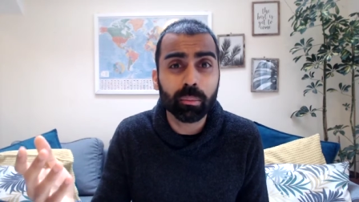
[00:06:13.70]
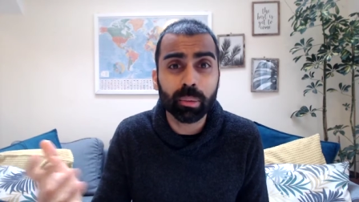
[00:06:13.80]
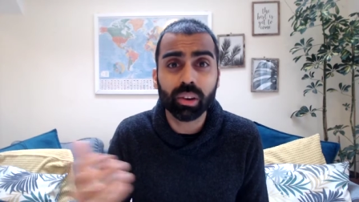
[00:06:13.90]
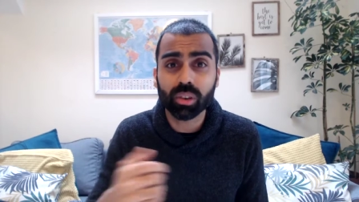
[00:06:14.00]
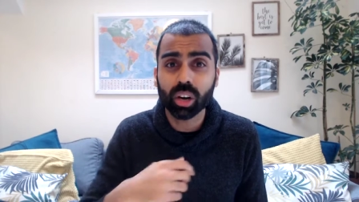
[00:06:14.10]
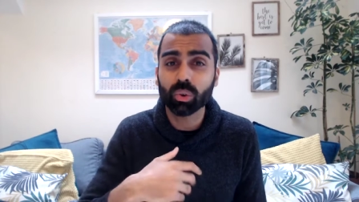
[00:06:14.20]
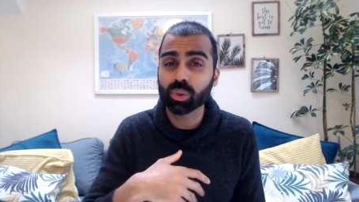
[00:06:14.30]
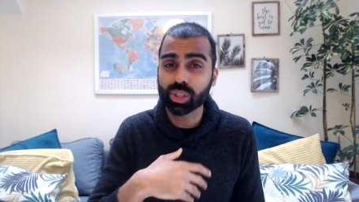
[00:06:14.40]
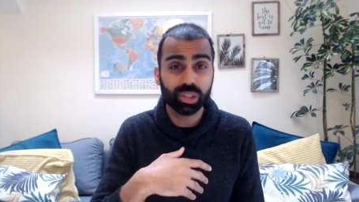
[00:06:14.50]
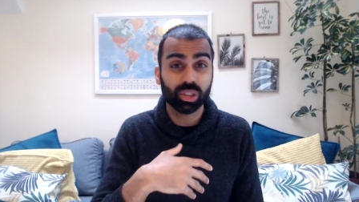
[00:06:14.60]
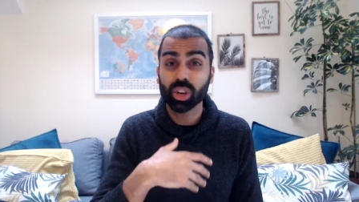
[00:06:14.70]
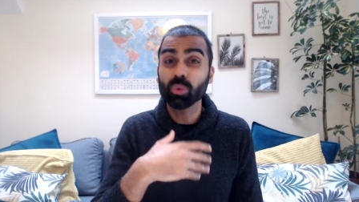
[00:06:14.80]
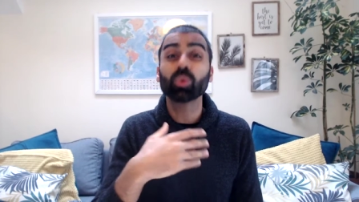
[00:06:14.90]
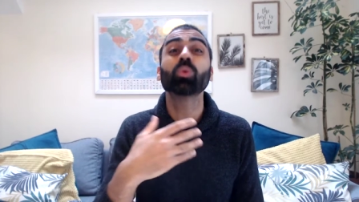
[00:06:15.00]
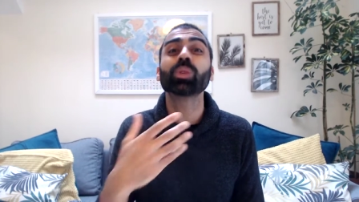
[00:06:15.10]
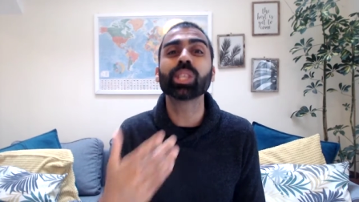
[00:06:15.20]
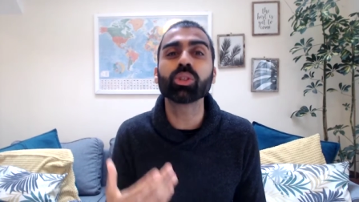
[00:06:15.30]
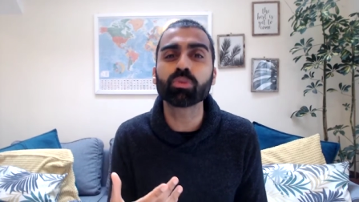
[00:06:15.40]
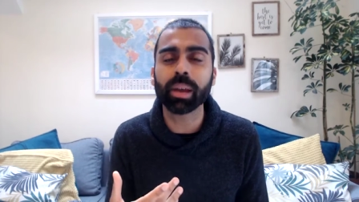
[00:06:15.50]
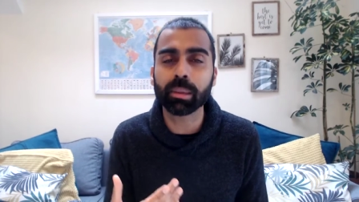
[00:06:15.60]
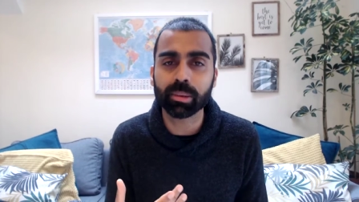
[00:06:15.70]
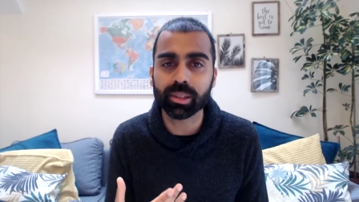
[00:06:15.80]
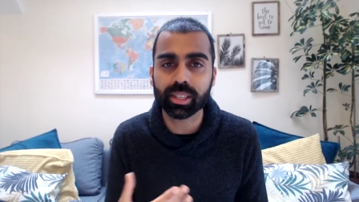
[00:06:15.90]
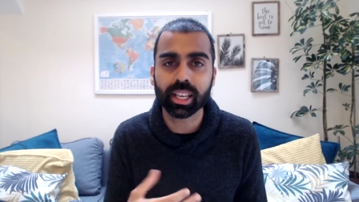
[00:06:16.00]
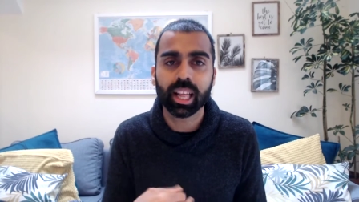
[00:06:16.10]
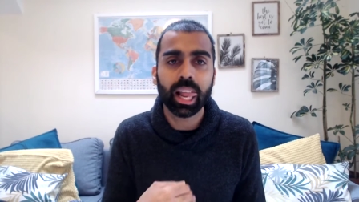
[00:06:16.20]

borough, or just local newspapers,